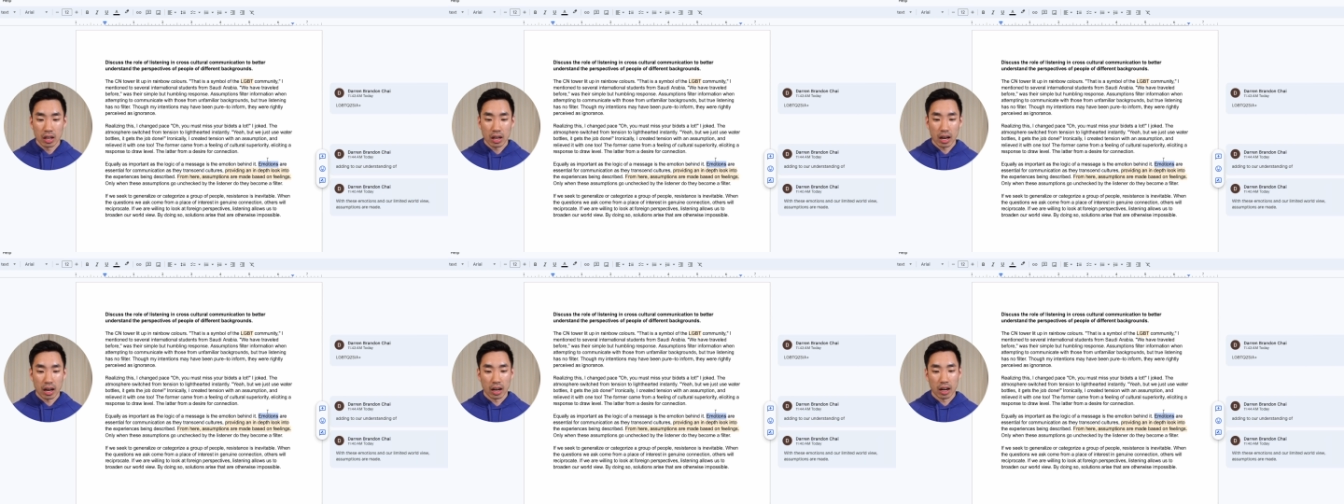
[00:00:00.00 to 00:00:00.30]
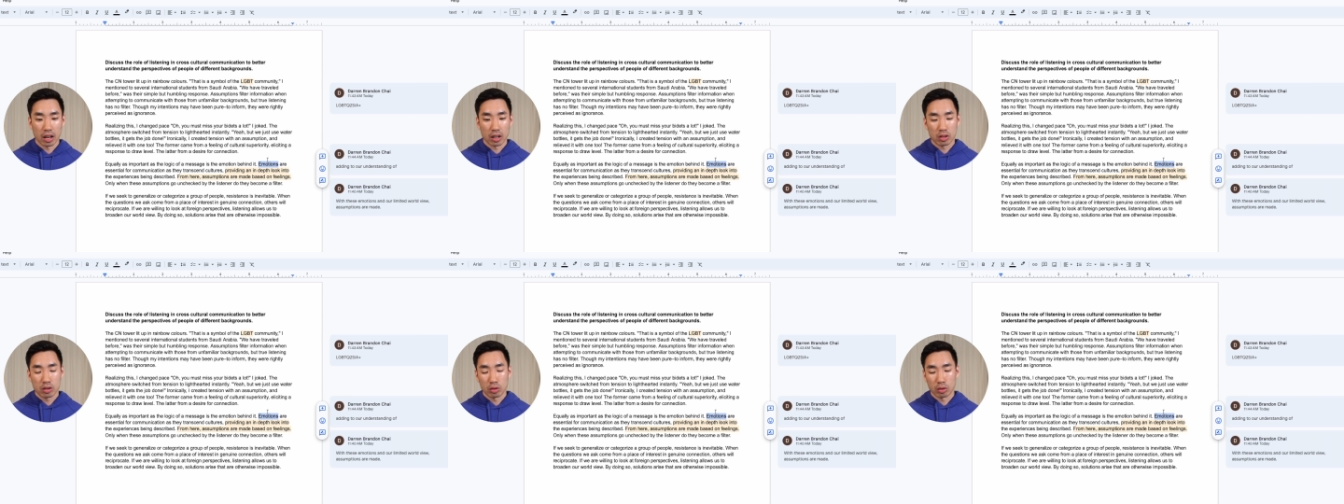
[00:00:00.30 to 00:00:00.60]

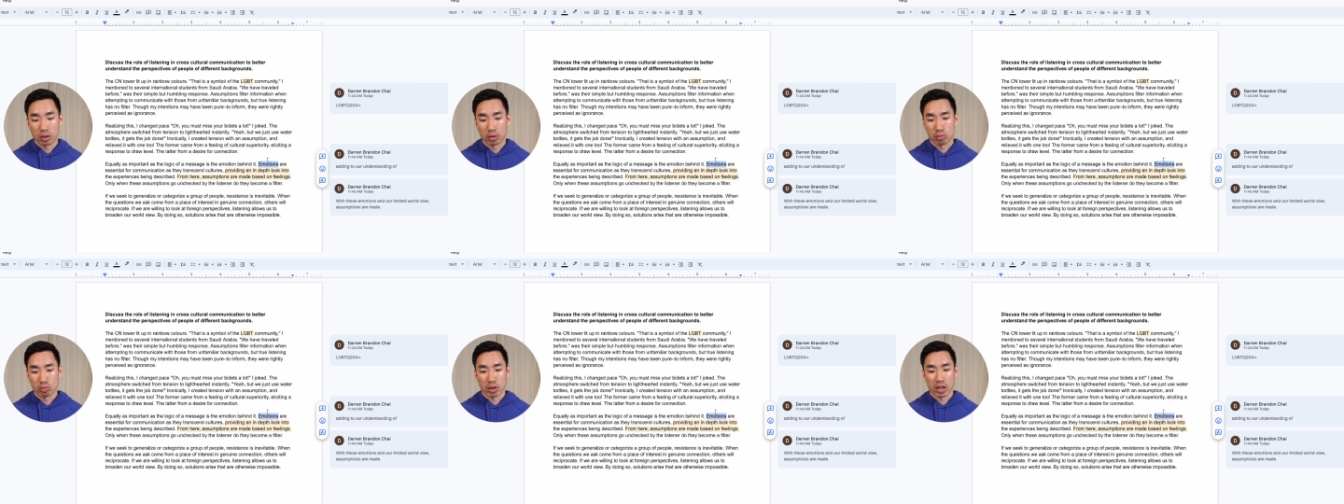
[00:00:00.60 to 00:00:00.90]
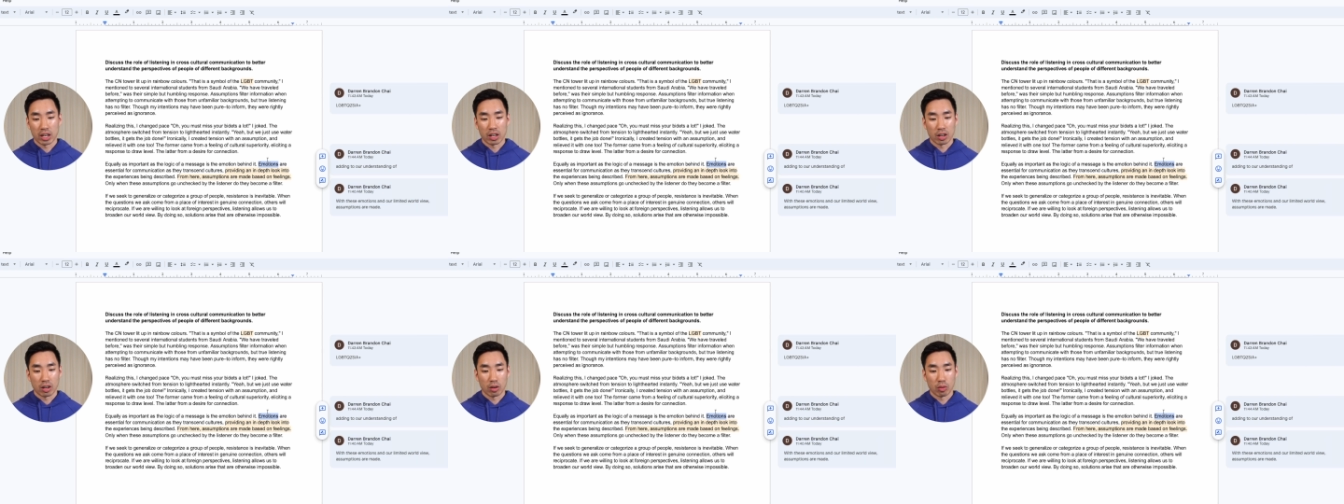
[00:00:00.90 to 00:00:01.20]
uh, to the
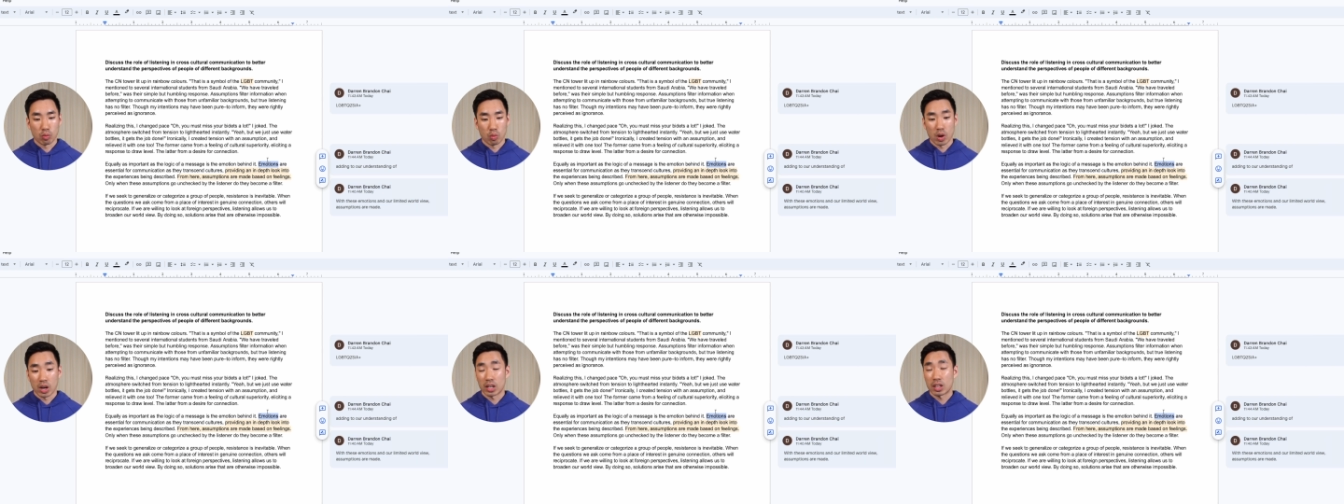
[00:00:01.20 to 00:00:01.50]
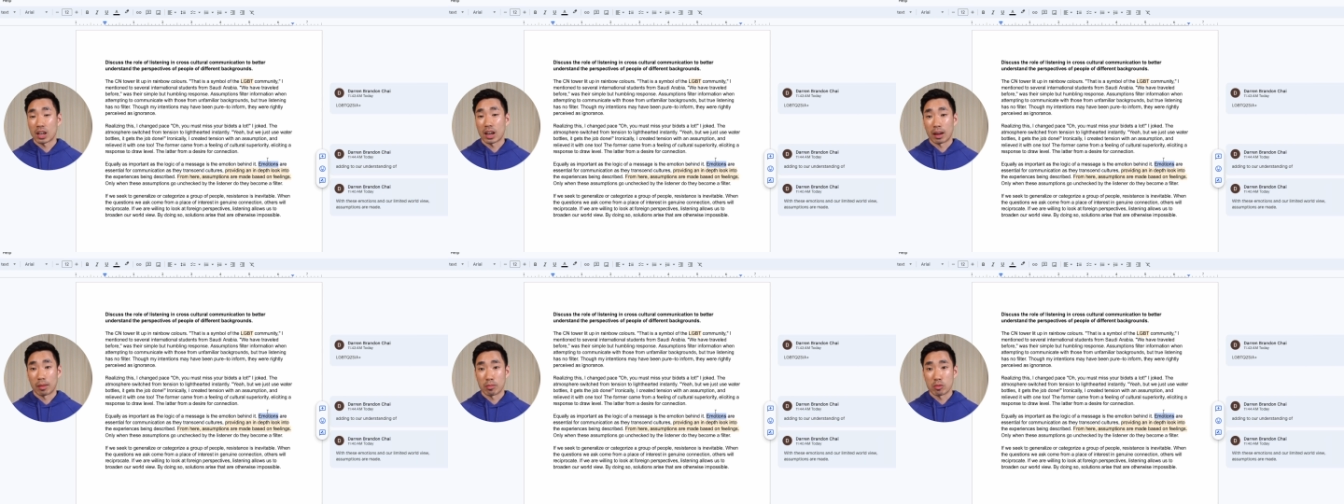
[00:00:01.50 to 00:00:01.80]
reader
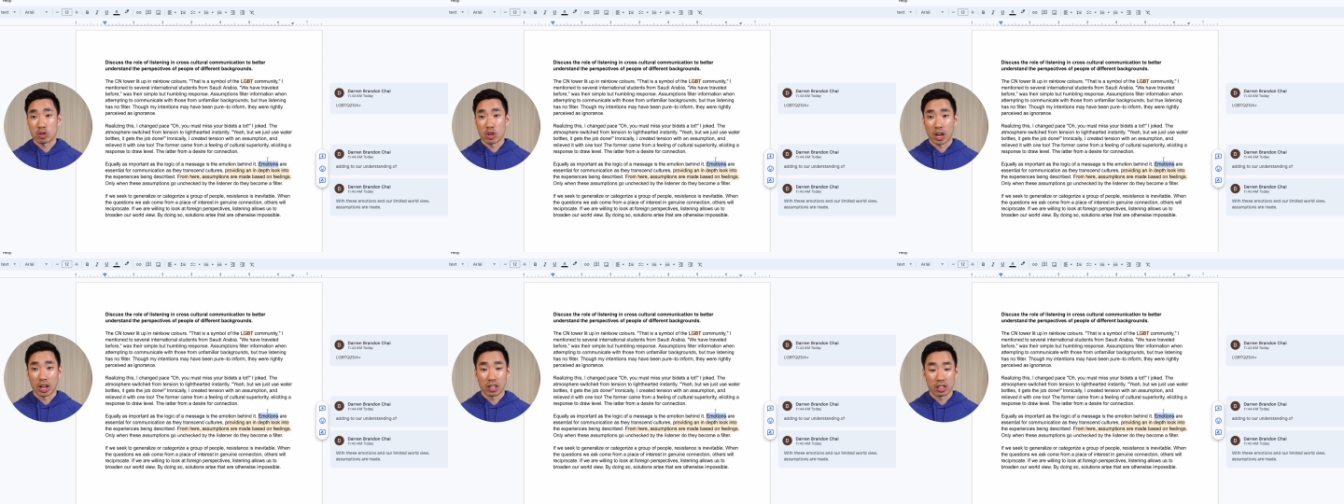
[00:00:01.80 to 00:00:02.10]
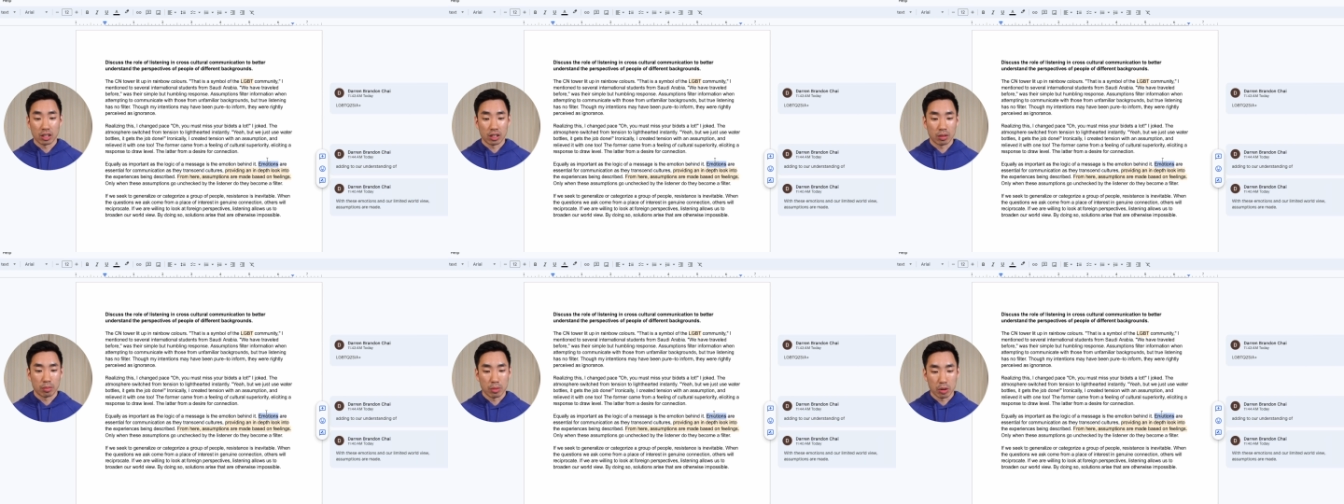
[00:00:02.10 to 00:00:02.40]
what I'm trying
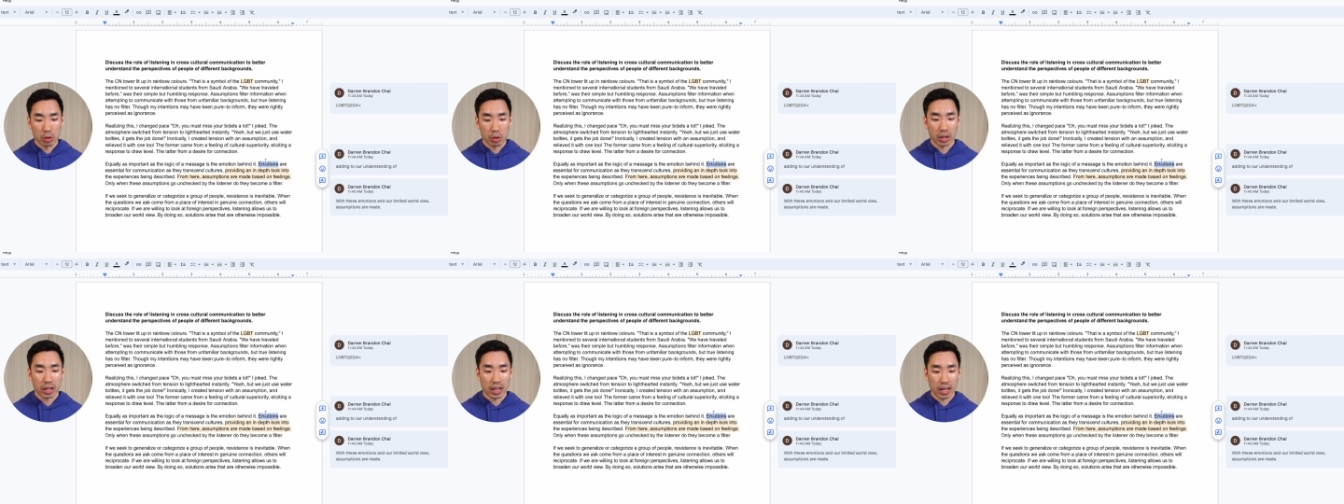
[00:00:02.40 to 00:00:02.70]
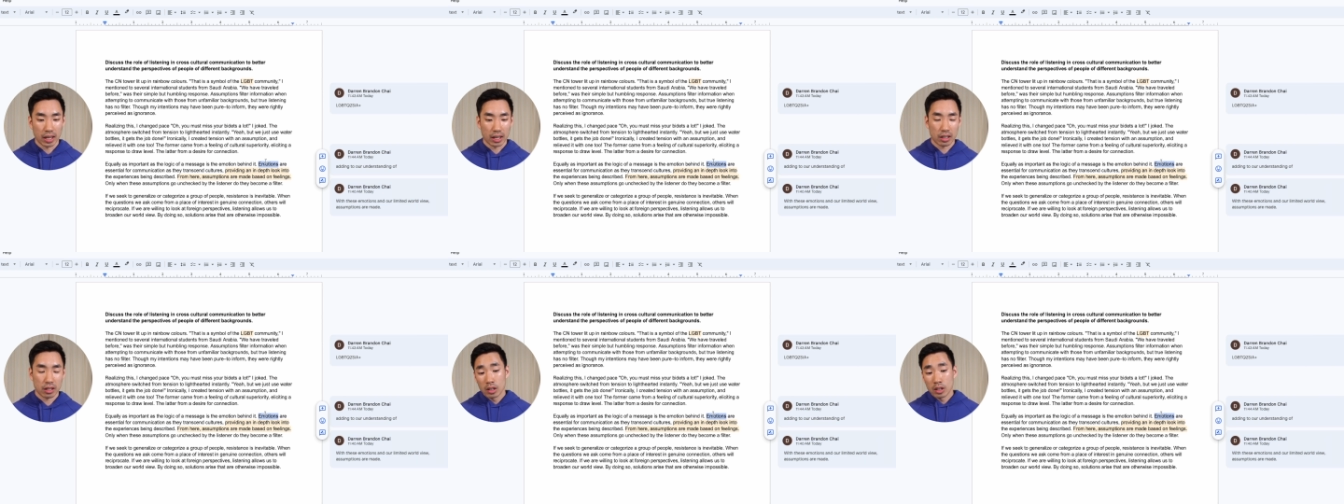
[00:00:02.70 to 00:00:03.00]
to
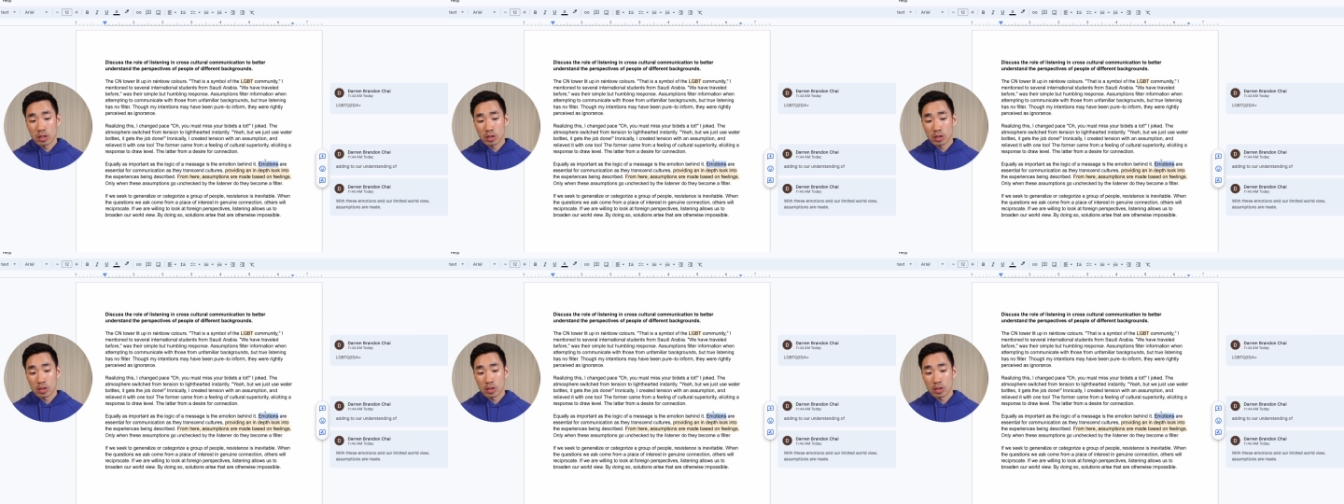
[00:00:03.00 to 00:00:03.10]
communicate.